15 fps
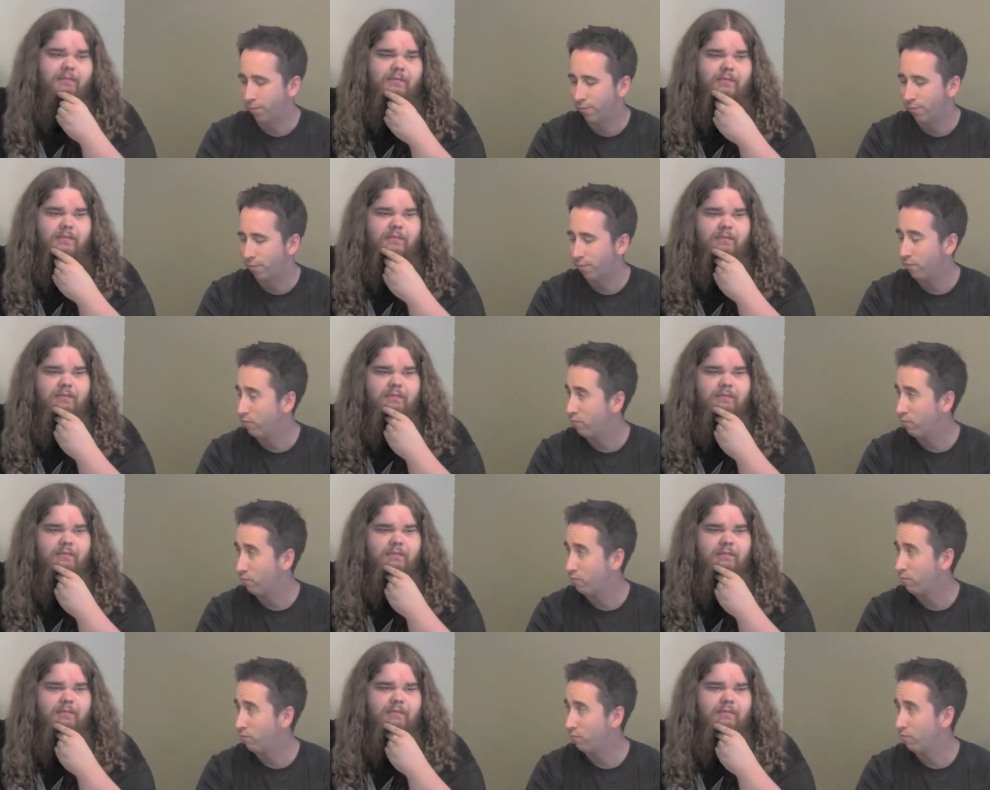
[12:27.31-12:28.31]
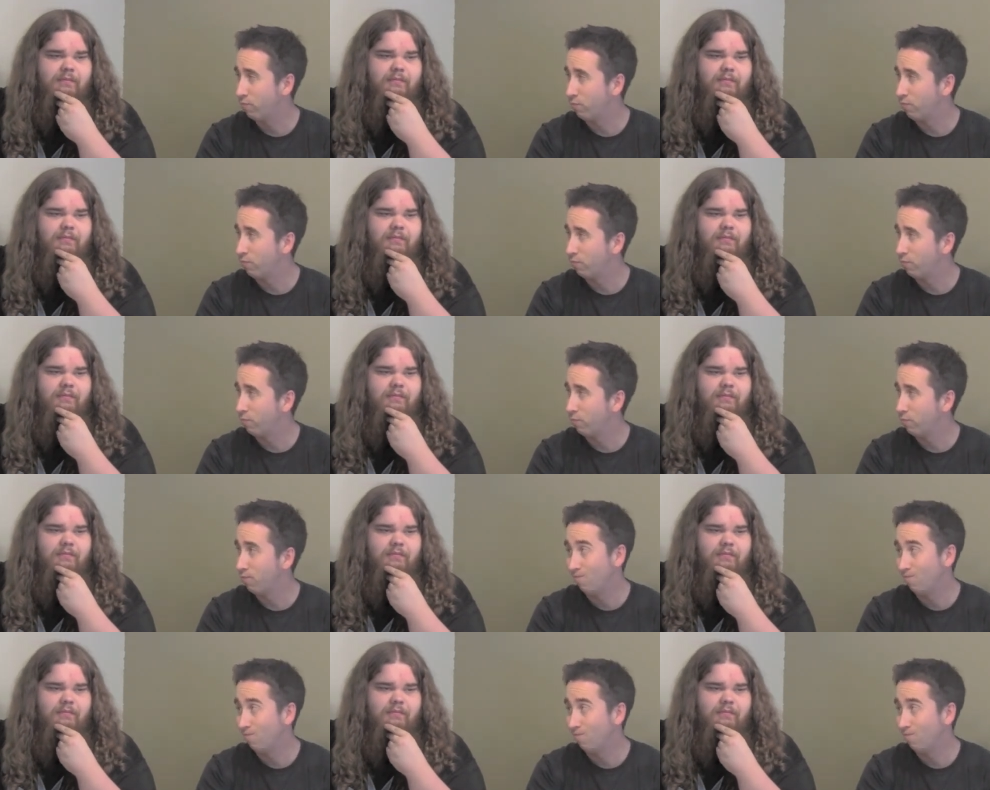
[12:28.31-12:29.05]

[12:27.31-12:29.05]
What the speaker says: [no speech]